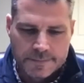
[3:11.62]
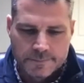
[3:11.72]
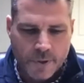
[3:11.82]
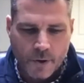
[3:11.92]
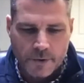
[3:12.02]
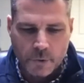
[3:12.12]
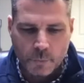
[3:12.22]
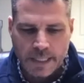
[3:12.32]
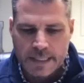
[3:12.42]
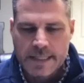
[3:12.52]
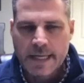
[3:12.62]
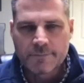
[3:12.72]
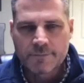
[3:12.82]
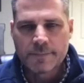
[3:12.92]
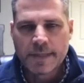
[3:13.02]
part that we can take
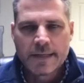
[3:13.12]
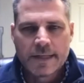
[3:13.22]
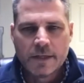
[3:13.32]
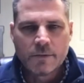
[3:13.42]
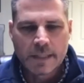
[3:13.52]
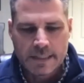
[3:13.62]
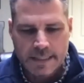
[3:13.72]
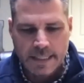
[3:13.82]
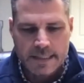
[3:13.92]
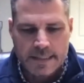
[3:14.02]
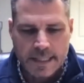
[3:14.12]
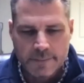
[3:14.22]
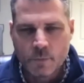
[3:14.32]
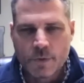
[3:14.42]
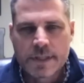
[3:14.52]
from that, not only in the day and
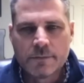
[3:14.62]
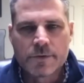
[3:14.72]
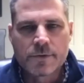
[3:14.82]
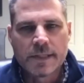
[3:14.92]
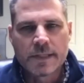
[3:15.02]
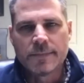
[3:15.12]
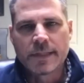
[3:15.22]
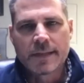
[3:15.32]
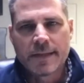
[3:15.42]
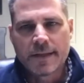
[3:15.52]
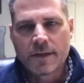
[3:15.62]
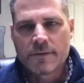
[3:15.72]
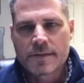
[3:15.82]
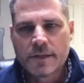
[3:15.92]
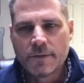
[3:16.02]
time in which it was written, but I think
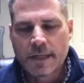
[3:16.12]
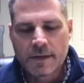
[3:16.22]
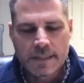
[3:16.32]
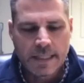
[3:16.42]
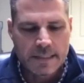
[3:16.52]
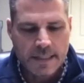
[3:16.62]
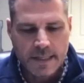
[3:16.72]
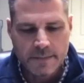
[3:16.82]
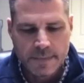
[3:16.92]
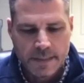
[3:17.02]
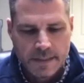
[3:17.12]
also in our day and time.